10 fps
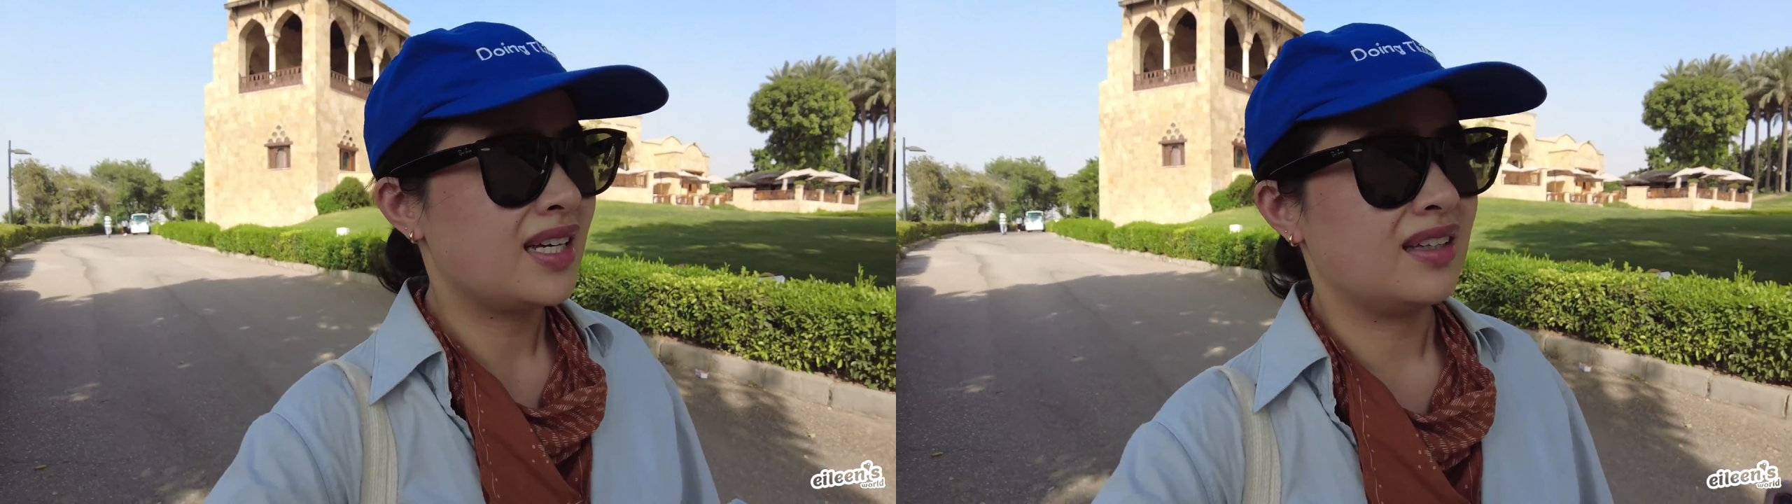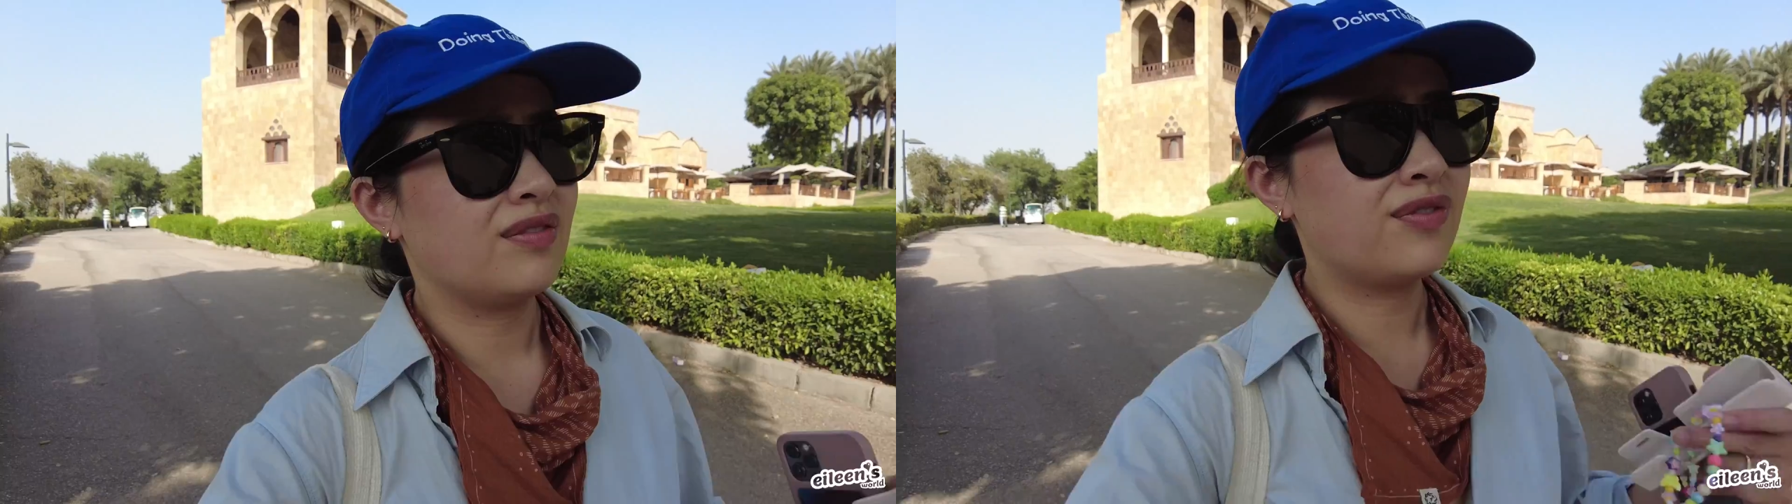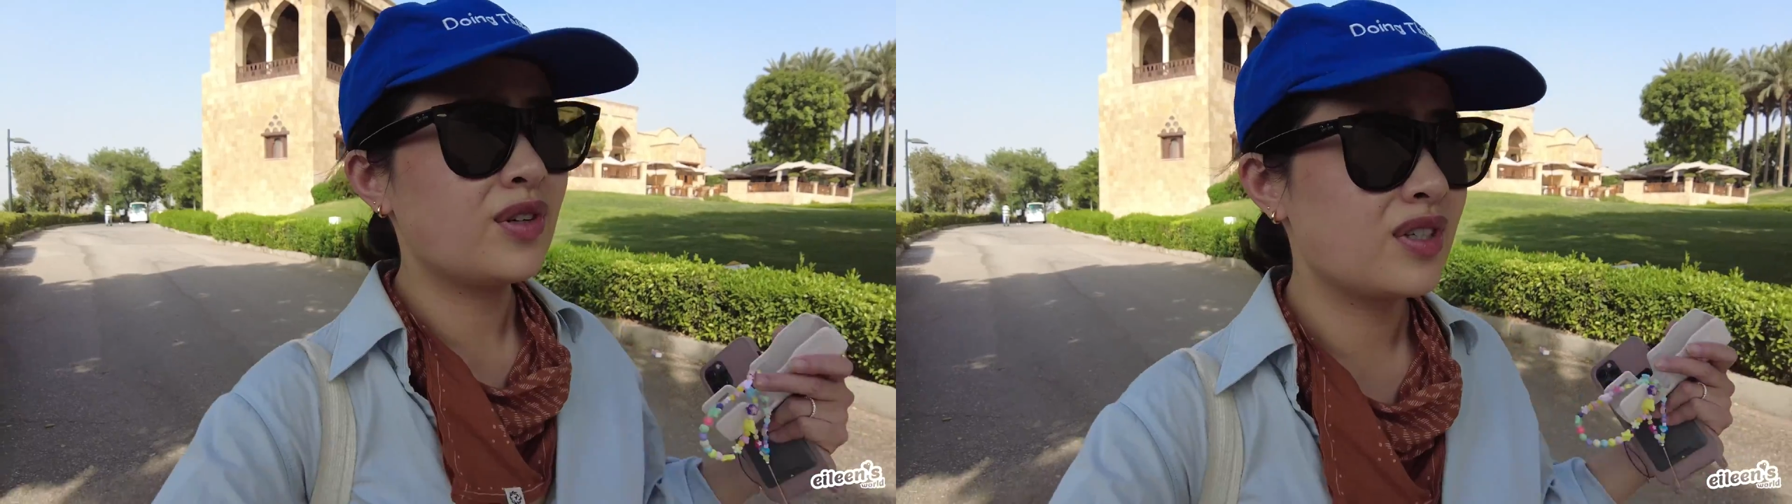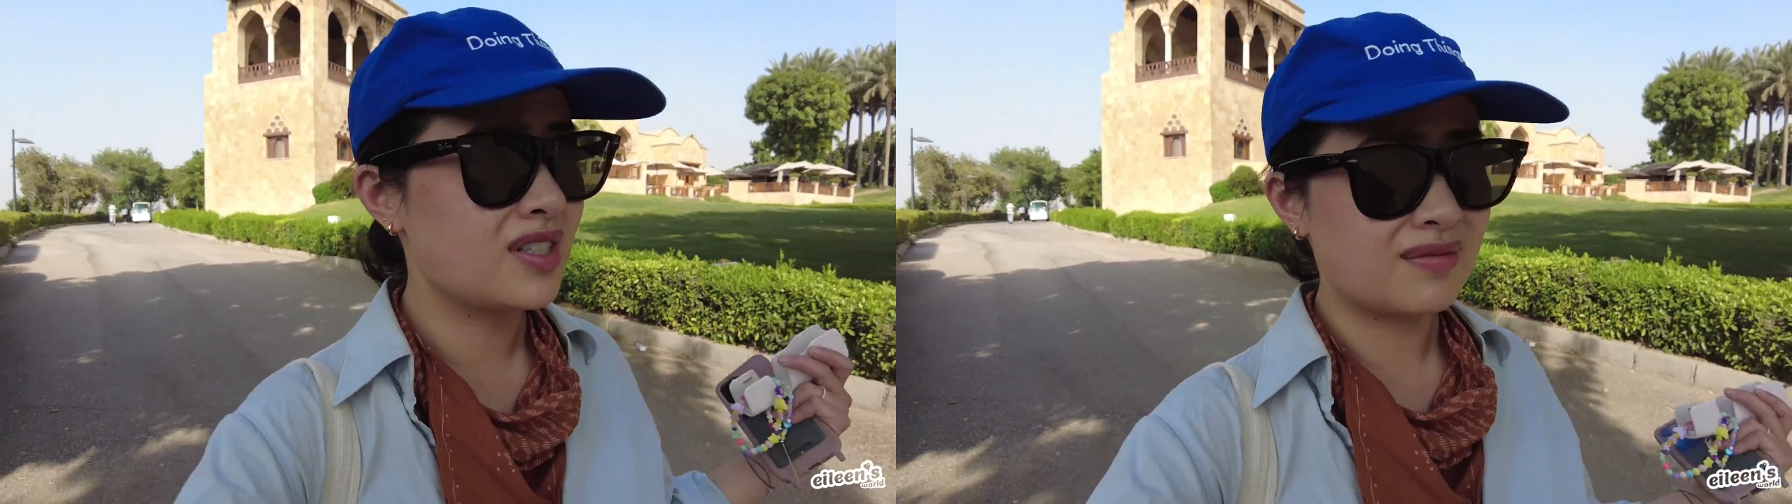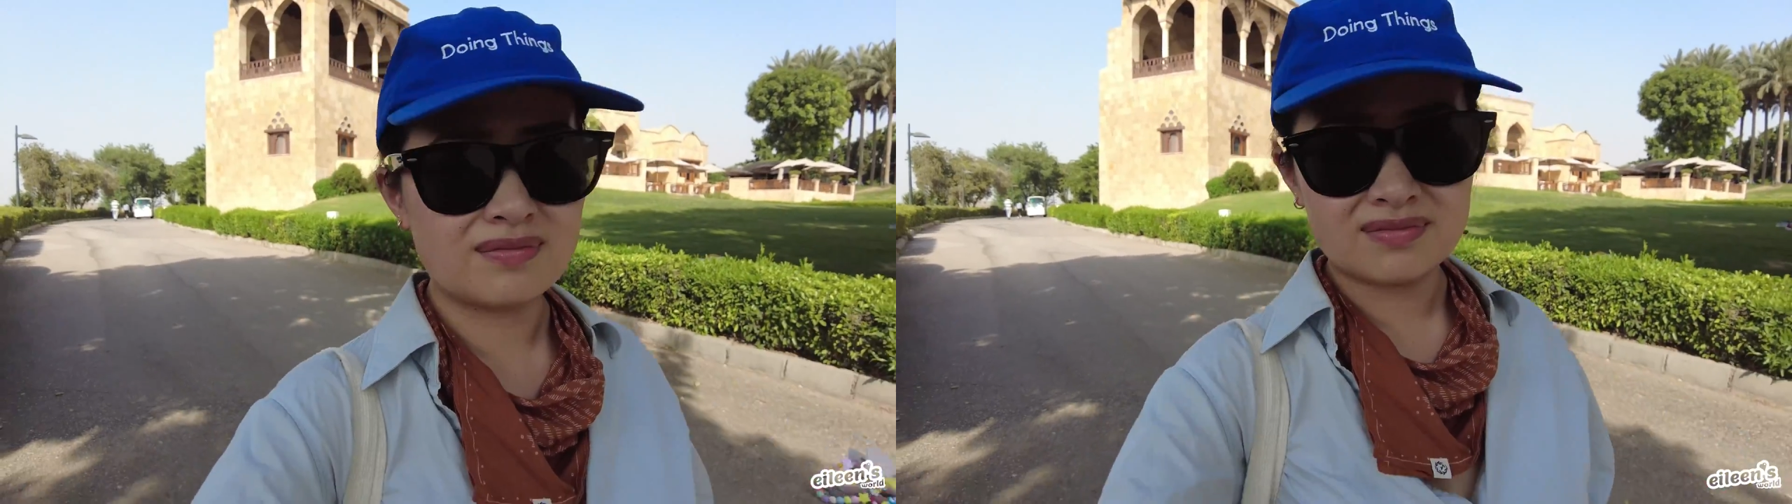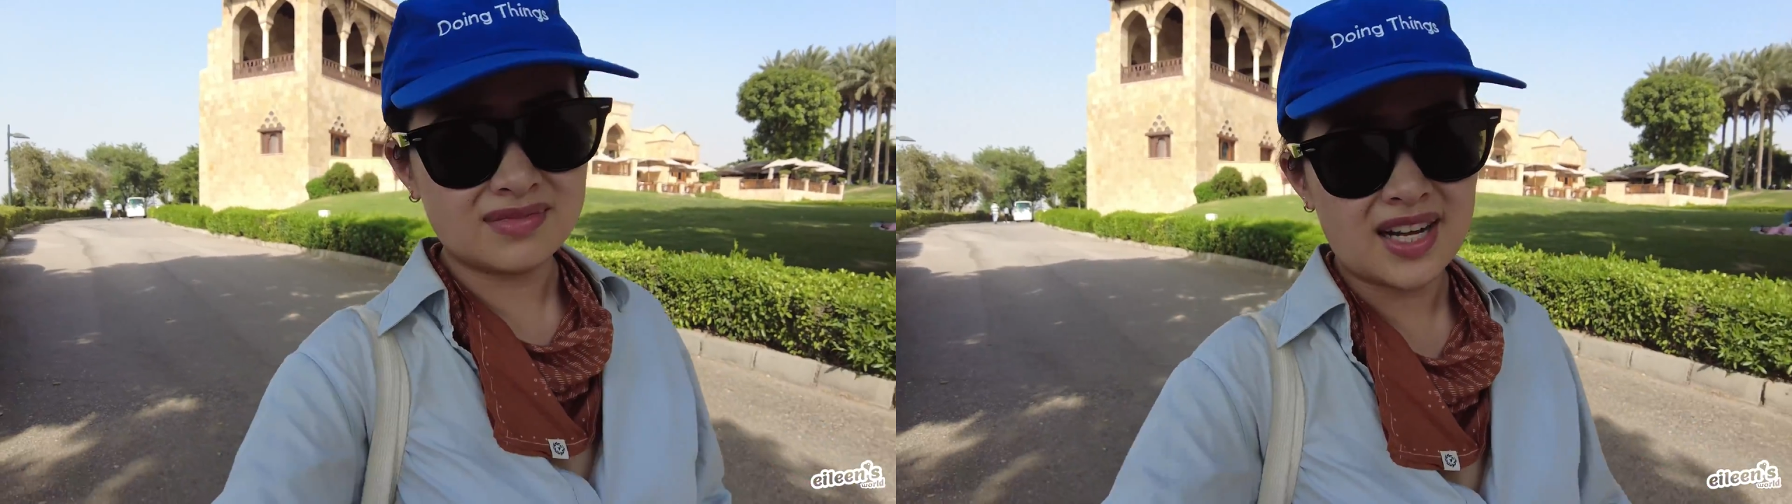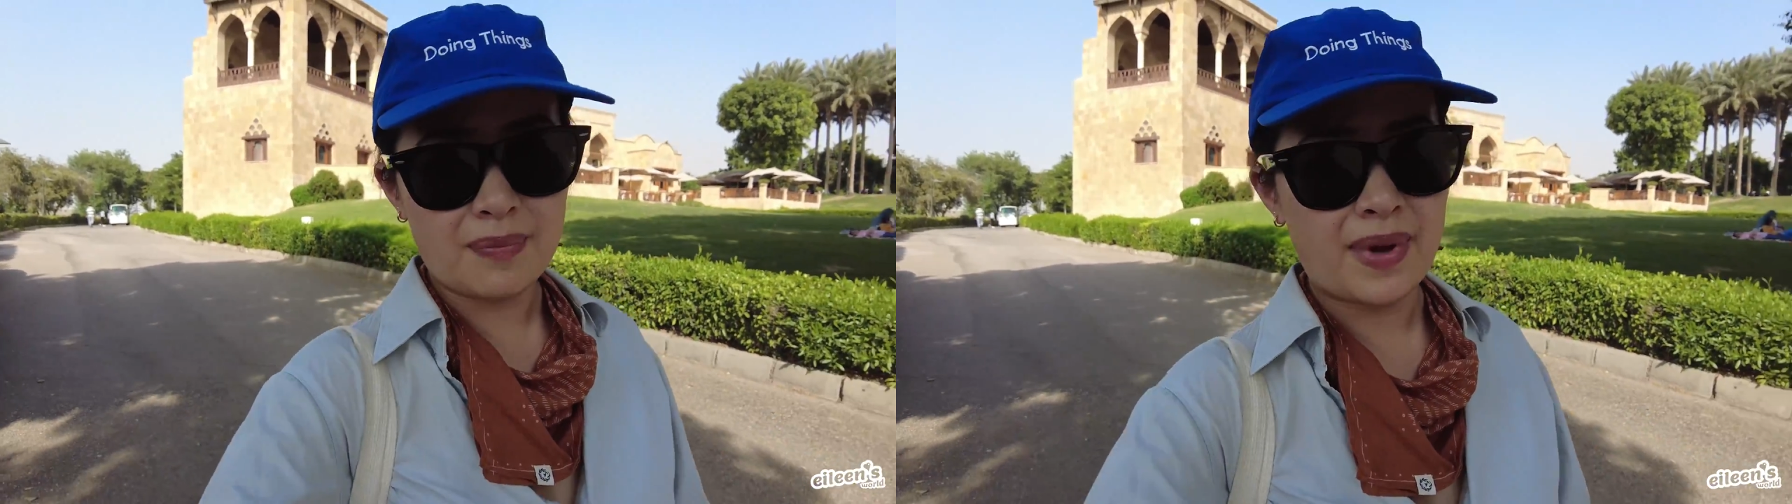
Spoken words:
The food is not